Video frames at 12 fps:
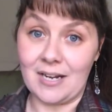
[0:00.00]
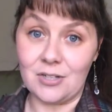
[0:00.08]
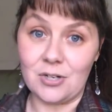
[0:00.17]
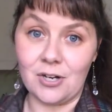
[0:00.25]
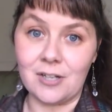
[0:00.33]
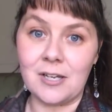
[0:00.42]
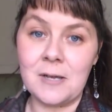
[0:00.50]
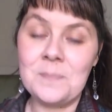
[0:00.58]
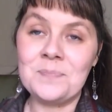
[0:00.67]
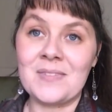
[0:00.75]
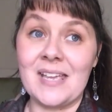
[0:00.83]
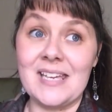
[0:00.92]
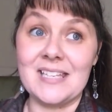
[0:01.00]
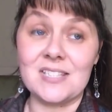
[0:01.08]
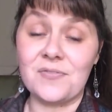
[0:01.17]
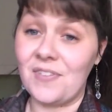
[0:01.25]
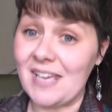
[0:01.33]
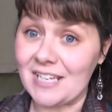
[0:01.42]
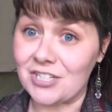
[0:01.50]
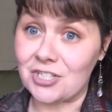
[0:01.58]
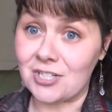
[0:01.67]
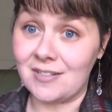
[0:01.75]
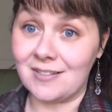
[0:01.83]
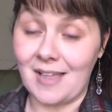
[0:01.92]
know how to cook is
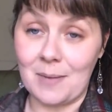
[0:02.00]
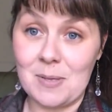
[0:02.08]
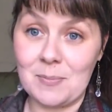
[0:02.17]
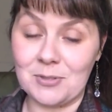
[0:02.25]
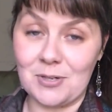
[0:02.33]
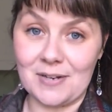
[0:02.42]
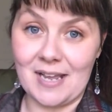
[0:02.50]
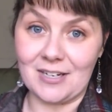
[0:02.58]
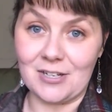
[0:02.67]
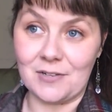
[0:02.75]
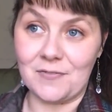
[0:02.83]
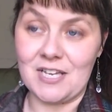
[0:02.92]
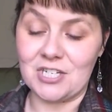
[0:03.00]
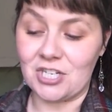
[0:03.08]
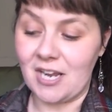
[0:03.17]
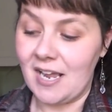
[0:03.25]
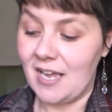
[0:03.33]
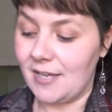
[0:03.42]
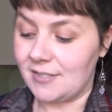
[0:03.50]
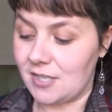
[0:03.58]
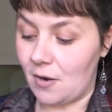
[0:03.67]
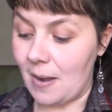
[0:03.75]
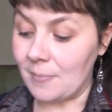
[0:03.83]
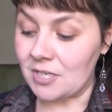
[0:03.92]
fish. A lot of people don't know how to cook fish.
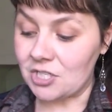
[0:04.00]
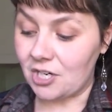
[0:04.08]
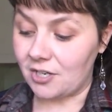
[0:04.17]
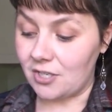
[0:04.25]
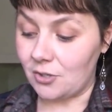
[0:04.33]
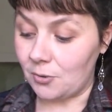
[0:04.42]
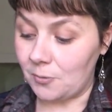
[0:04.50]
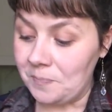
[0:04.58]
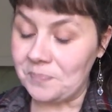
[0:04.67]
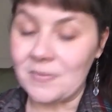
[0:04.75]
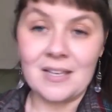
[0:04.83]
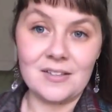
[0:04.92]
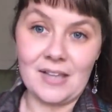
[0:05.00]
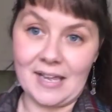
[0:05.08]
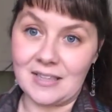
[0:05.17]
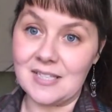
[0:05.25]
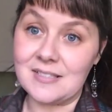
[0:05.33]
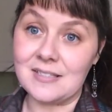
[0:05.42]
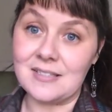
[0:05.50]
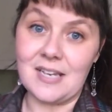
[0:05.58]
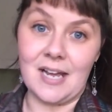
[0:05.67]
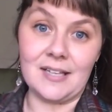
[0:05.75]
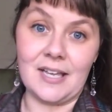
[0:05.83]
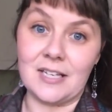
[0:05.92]
So I'm going to show you, like, this is
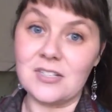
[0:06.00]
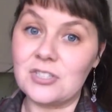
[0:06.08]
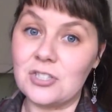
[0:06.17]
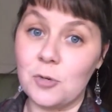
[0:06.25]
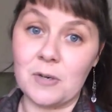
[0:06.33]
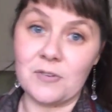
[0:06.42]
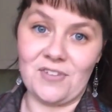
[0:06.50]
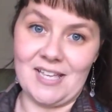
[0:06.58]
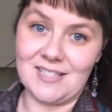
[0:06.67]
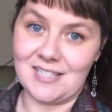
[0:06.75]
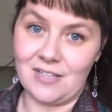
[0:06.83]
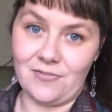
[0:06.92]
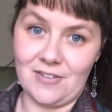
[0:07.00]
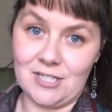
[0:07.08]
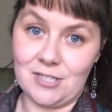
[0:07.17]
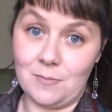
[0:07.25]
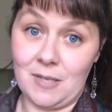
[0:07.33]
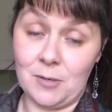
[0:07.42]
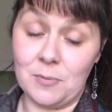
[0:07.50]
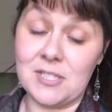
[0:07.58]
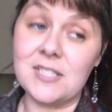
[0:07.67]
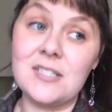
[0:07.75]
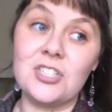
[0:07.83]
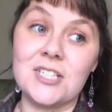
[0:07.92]
not like a super fancy fish meal, but
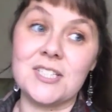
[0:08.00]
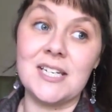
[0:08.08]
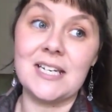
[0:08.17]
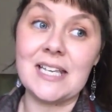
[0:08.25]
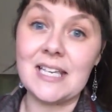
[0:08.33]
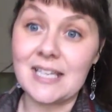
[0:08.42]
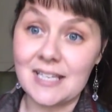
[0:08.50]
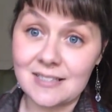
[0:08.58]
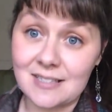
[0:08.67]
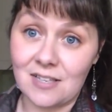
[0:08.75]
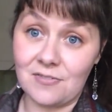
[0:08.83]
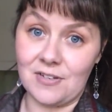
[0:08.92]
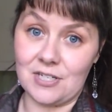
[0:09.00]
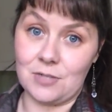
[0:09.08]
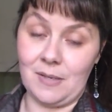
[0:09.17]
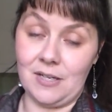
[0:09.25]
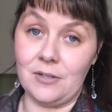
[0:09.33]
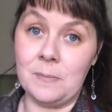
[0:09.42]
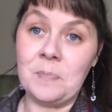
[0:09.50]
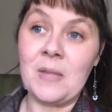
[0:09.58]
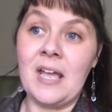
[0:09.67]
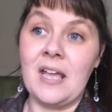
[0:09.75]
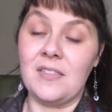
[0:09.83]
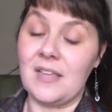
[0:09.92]
this is just an easy fish meal
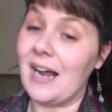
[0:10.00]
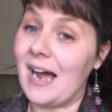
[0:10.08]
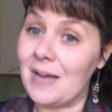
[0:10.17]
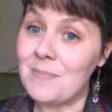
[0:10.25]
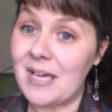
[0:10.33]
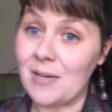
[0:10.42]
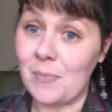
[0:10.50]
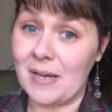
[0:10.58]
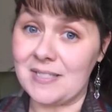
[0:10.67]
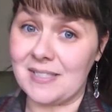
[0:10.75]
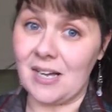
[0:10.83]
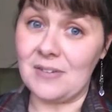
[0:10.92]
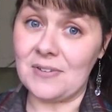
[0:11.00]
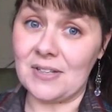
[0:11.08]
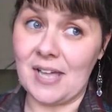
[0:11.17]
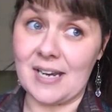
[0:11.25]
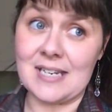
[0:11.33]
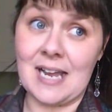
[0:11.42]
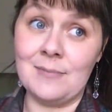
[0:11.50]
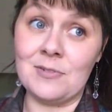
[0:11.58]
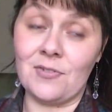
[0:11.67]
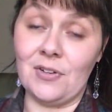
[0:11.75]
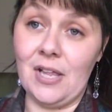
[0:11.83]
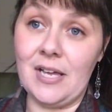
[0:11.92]
that I make myself a lot of times
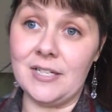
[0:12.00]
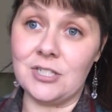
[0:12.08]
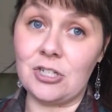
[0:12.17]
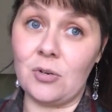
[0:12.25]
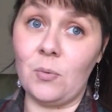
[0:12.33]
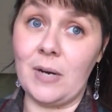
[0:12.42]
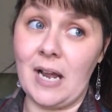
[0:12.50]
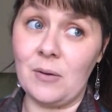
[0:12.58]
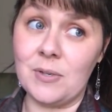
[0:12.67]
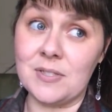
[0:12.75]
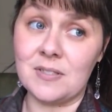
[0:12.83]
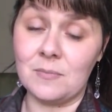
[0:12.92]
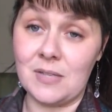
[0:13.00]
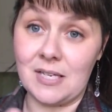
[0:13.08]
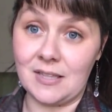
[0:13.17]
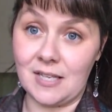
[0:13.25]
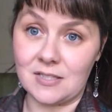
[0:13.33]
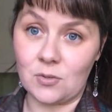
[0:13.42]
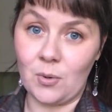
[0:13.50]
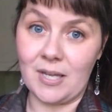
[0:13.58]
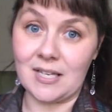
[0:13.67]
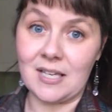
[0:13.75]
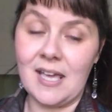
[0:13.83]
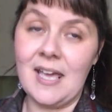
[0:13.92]
for lunch when I want something that's
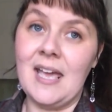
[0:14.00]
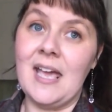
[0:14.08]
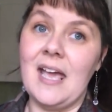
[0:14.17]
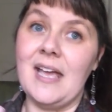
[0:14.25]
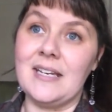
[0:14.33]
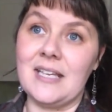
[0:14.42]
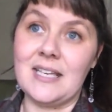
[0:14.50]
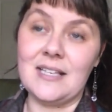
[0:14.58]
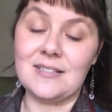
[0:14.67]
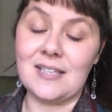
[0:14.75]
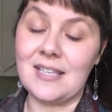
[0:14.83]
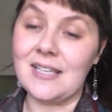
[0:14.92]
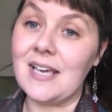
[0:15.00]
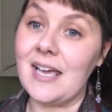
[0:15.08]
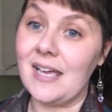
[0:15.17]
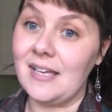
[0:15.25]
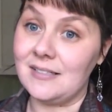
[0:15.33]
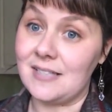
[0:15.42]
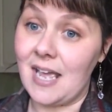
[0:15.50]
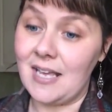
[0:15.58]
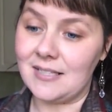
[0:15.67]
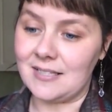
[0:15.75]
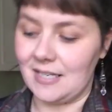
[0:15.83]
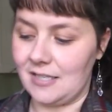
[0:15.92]
quick and easy and
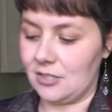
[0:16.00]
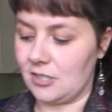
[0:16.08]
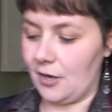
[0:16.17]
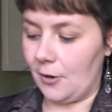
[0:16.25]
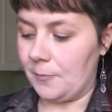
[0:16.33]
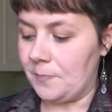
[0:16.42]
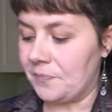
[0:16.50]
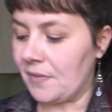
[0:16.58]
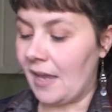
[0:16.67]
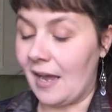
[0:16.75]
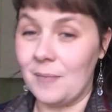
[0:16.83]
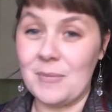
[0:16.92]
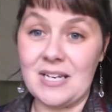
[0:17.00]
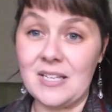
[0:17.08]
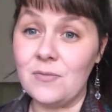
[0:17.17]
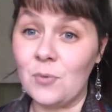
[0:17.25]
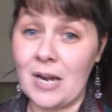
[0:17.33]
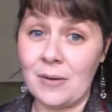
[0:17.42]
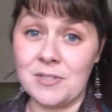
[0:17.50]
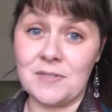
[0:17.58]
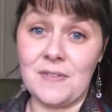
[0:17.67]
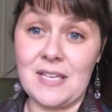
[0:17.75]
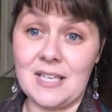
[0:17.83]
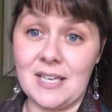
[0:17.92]
tasty. So, and even when I was
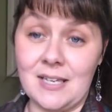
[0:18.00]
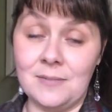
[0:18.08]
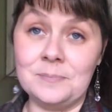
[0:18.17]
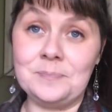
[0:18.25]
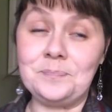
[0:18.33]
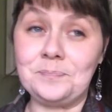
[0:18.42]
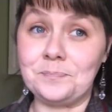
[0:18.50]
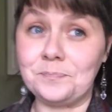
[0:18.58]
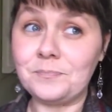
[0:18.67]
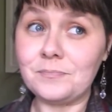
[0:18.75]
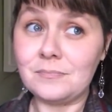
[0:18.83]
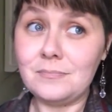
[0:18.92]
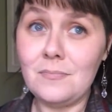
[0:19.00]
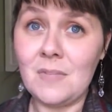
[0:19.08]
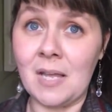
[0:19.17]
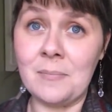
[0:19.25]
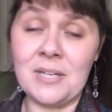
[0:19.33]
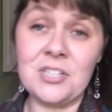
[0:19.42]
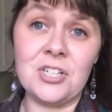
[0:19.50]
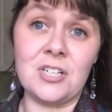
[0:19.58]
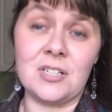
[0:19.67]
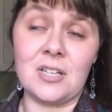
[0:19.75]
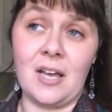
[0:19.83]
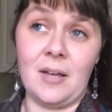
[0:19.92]
vegan, I
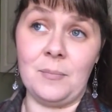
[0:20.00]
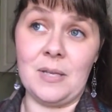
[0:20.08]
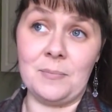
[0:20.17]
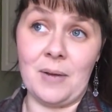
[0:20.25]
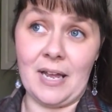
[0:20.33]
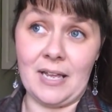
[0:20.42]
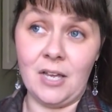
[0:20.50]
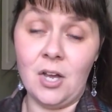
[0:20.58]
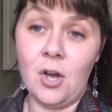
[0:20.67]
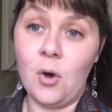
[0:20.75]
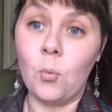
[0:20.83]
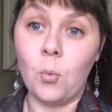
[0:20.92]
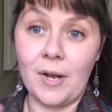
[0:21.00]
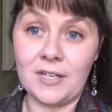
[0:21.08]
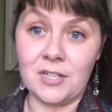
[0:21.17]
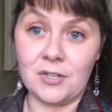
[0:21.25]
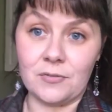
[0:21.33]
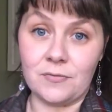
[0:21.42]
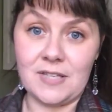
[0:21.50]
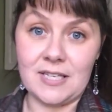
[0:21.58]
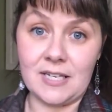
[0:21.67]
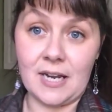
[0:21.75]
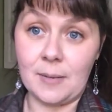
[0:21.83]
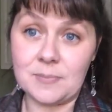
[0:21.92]
mentioned in my one-year
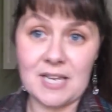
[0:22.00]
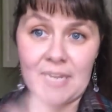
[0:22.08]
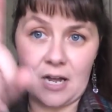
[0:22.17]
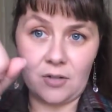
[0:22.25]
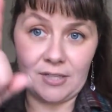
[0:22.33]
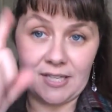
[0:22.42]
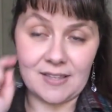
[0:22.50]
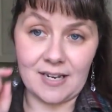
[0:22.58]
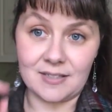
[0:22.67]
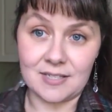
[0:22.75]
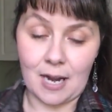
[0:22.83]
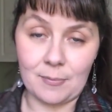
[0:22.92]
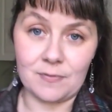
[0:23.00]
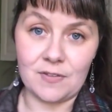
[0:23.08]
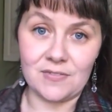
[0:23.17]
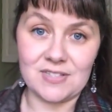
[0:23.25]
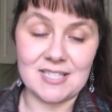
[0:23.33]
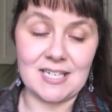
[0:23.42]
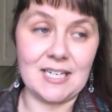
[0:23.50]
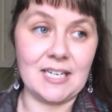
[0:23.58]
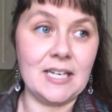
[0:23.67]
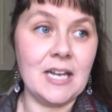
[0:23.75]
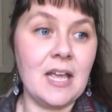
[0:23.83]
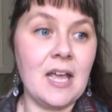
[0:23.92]
vegan update, I'll link that at the top if you haven't seen
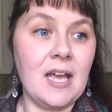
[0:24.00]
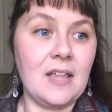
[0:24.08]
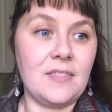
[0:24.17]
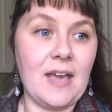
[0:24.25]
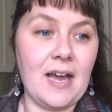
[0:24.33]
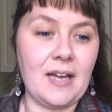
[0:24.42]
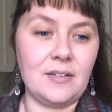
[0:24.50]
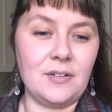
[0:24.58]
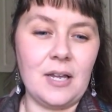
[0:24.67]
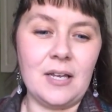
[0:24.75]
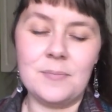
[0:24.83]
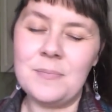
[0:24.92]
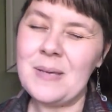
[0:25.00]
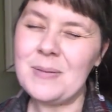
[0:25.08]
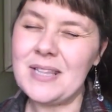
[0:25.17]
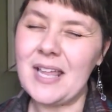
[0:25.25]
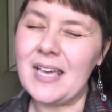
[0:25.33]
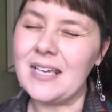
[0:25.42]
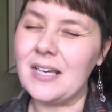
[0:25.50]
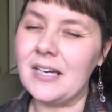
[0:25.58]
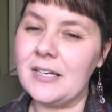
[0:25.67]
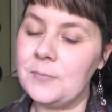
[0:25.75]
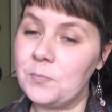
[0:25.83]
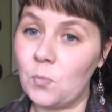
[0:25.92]
it, that maybe like
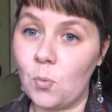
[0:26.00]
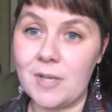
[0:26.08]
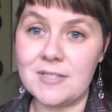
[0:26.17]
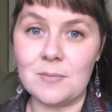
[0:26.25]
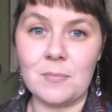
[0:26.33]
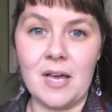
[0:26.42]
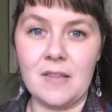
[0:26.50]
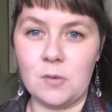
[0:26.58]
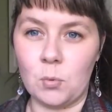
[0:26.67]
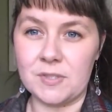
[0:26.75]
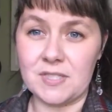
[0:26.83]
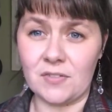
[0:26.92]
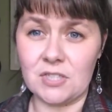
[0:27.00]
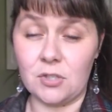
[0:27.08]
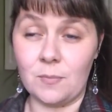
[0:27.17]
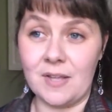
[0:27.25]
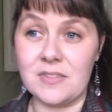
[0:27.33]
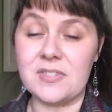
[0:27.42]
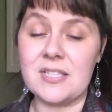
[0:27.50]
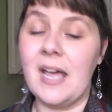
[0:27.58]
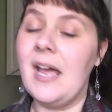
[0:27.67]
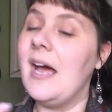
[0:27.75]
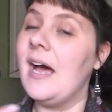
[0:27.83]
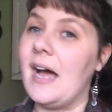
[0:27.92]
once a month or once every 2 months,
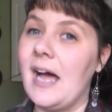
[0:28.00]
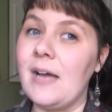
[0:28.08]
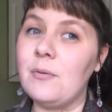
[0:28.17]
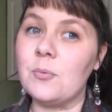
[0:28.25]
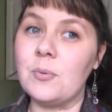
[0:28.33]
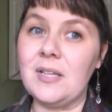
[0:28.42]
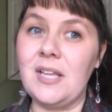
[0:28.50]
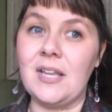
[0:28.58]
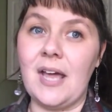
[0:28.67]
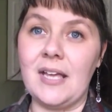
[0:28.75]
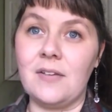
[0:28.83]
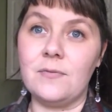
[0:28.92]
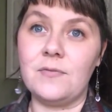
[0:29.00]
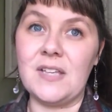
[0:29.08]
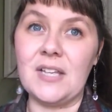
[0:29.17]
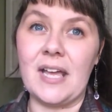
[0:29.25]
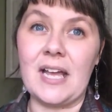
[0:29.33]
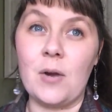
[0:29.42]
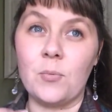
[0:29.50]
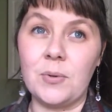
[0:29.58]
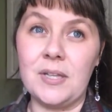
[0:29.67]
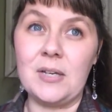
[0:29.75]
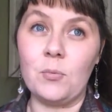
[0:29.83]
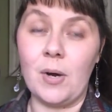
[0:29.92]
I would really feel like I
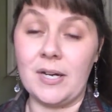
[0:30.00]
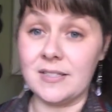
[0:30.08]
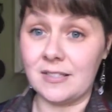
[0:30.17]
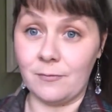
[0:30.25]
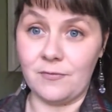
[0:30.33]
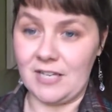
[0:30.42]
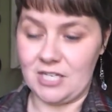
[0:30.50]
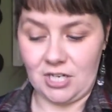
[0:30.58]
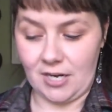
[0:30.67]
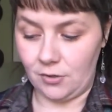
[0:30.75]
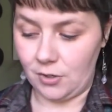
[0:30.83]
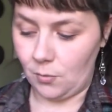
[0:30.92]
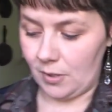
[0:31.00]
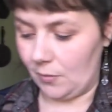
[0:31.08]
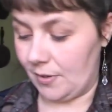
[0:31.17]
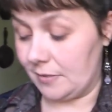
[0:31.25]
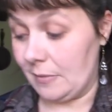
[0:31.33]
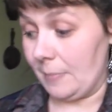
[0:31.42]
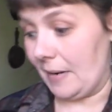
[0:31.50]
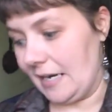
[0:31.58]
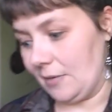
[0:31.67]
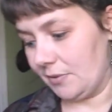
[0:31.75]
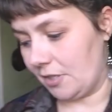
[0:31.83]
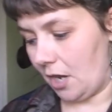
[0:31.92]
really wanted some fish. I don't know what it was. My
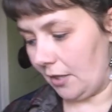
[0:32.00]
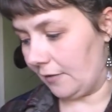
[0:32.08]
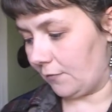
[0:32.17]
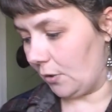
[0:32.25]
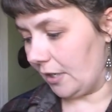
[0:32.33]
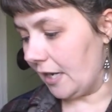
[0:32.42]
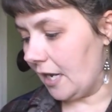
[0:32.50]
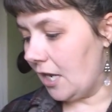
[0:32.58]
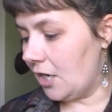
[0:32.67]
body was calling for it.